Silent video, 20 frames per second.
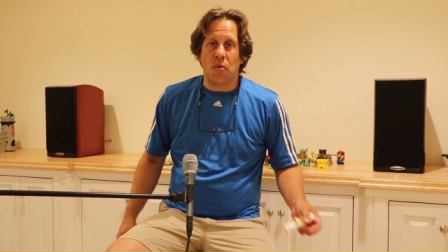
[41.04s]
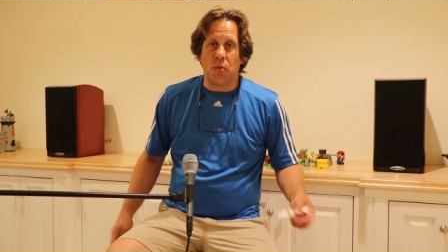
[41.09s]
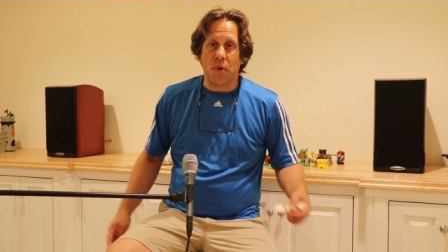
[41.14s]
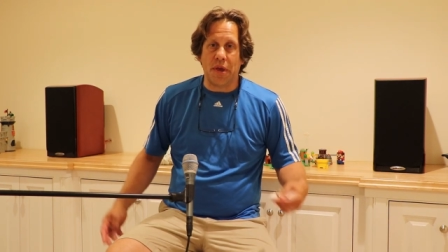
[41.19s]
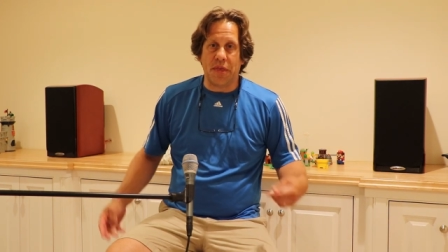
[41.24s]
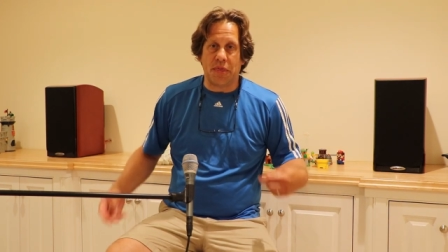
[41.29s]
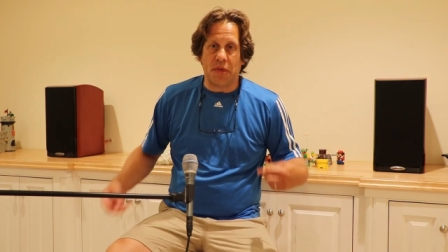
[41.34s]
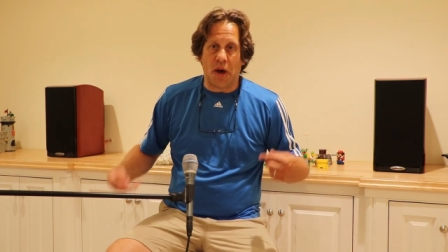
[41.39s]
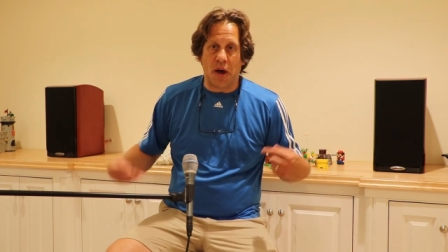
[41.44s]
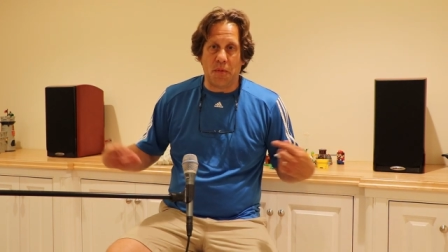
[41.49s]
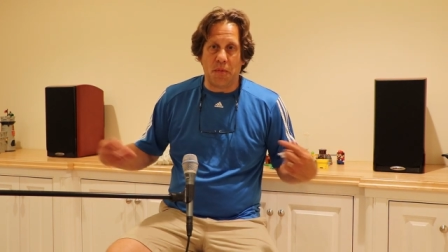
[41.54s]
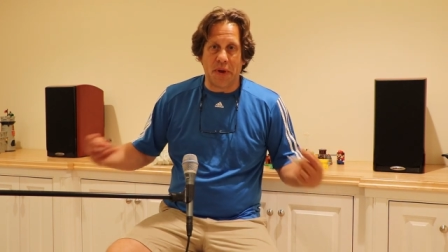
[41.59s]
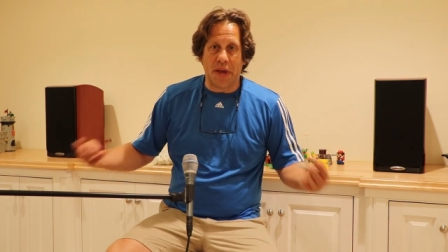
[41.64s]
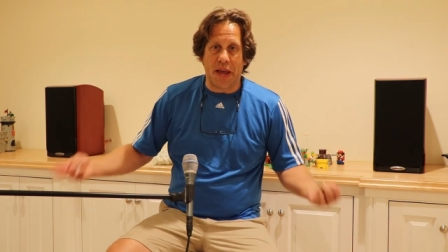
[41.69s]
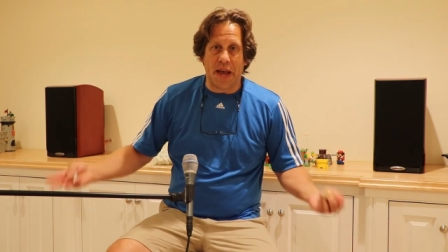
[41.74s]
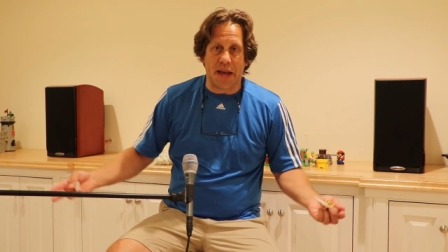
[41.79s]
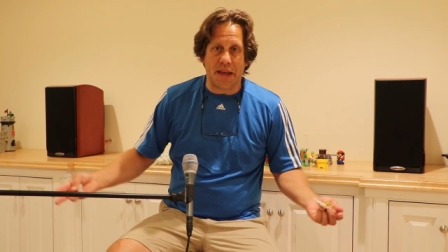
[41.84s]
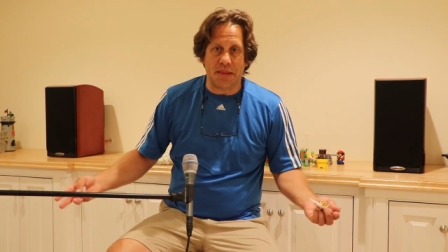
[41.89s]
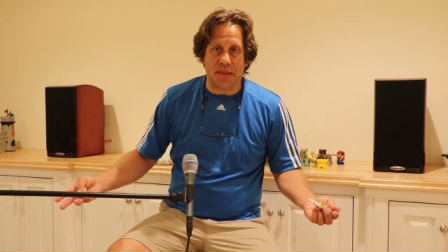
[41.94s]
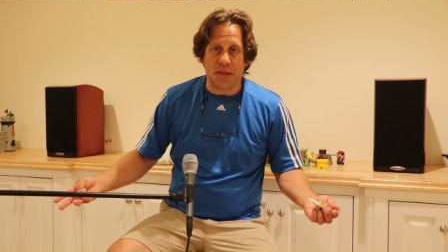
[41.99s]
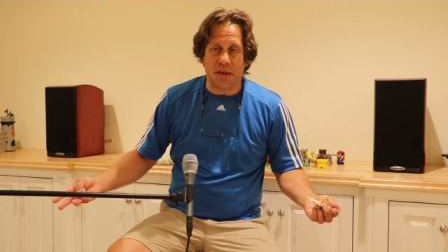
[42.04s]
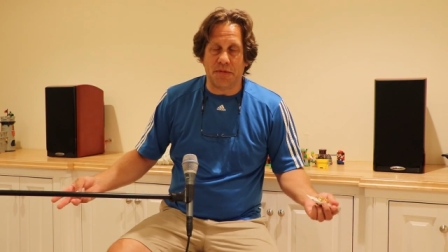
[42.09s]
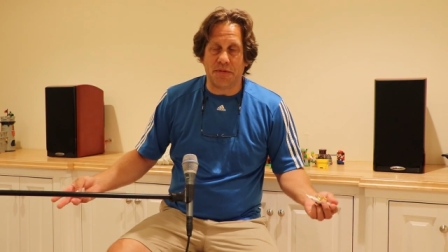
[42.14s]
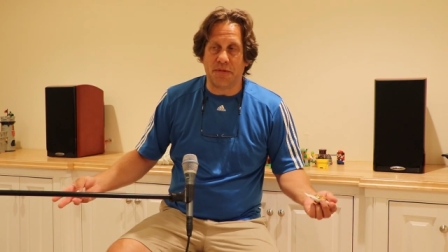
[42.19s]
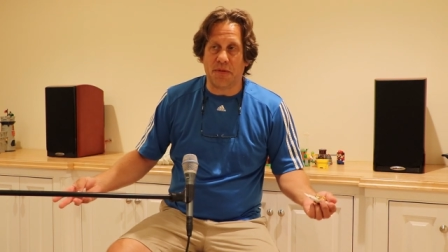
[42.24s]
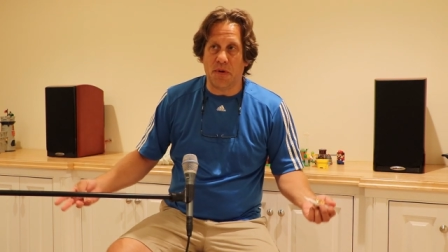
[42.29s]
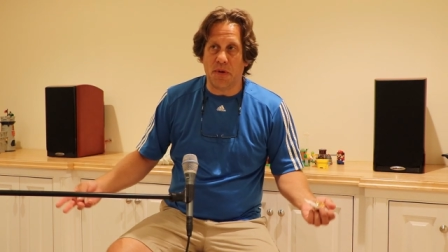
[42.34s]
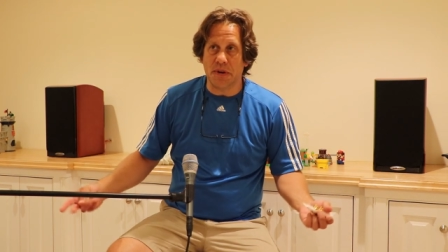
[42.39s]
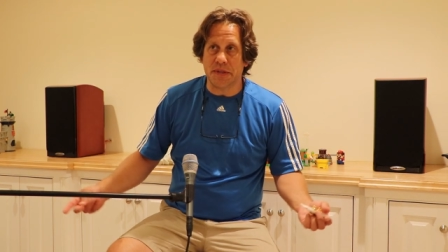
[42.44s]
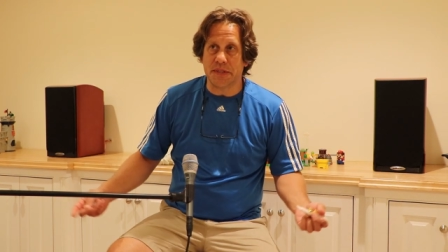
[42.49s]
We thought we had the
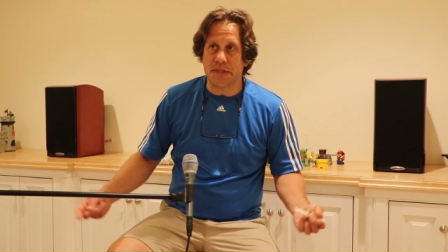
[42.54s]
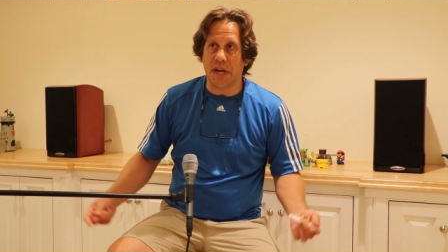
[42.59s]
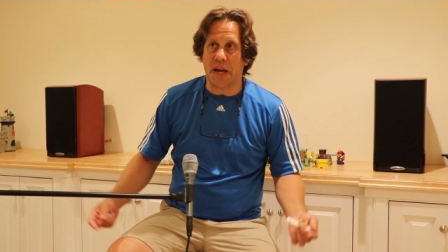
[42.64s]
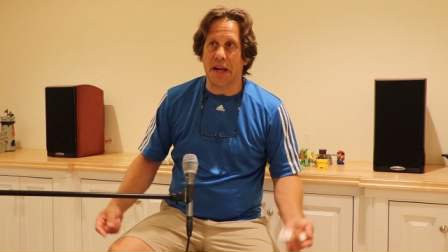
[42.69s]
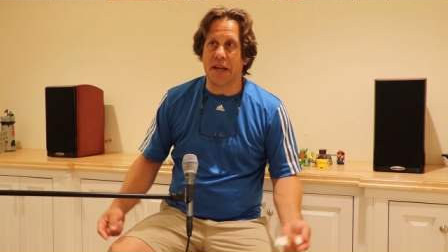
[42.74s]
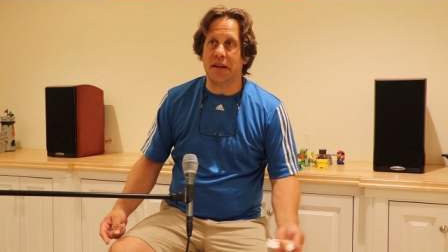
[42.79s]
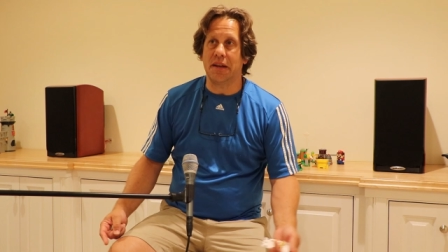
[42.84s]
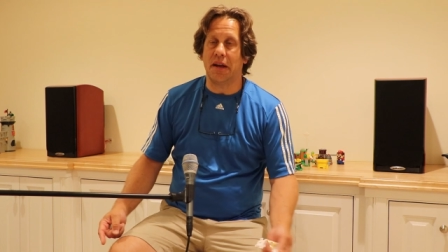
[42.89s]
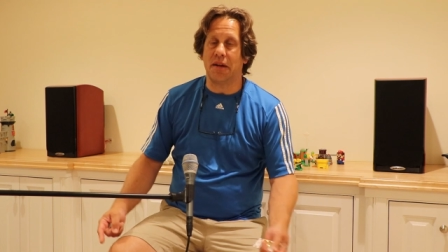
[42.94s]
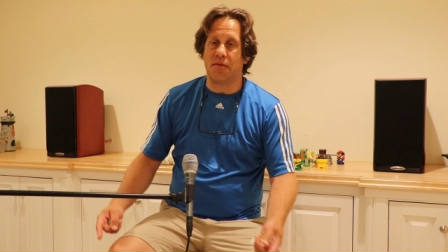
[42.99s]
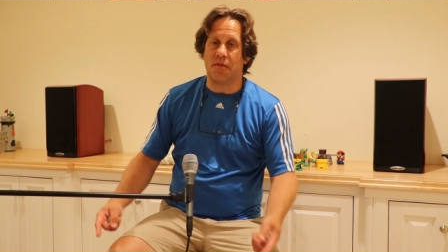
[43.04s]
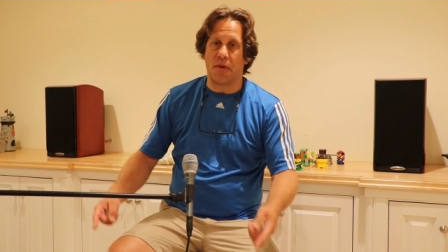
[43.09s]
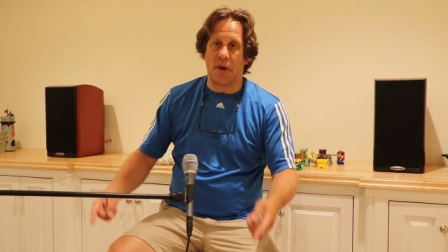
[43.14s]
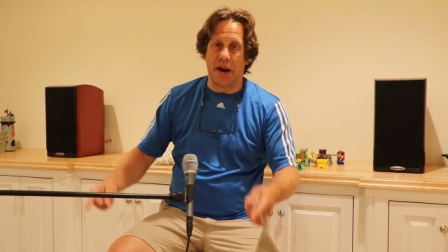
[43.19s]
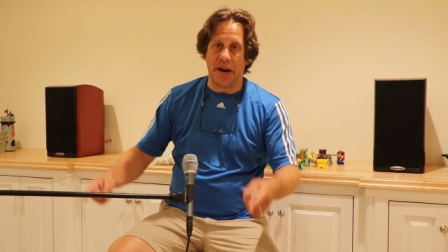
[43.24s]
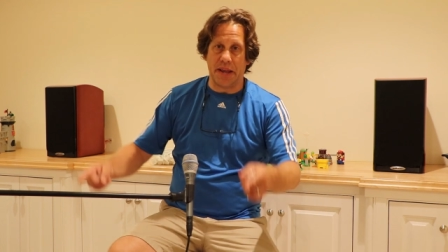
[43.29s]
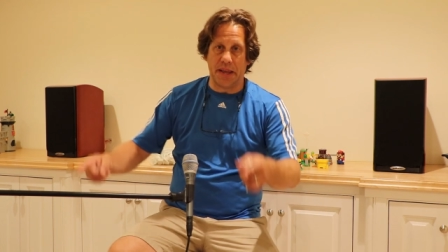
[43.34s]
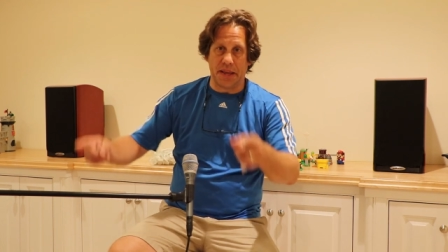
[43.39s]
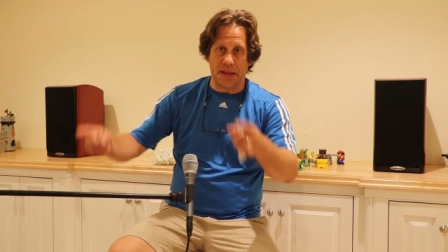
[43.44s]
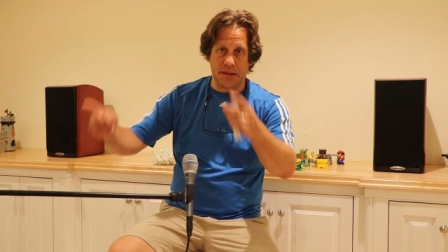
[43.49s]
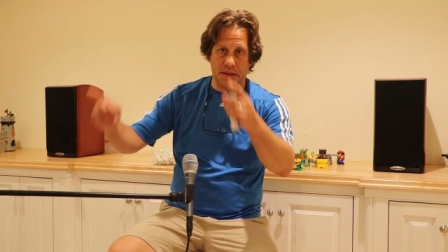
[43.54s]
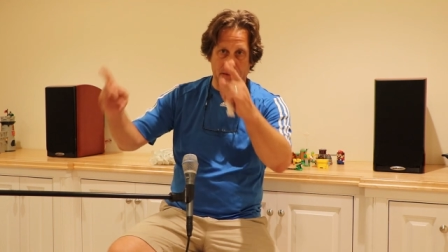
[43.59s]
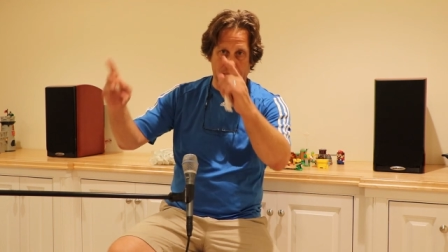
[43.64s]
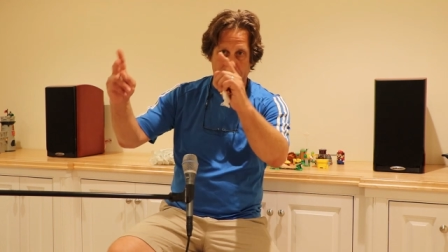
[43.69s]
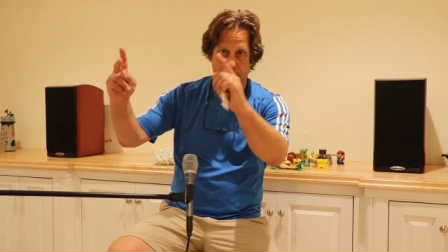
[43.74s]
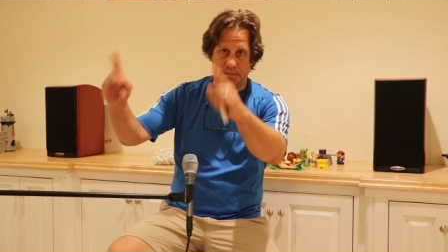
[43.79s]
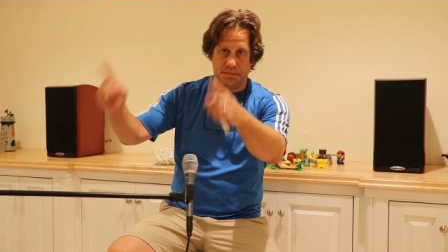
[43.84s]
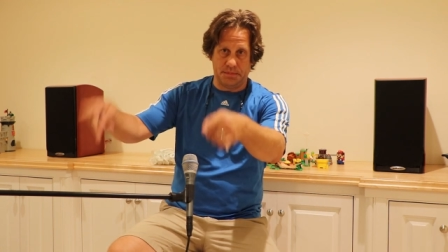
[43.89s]
foresight of running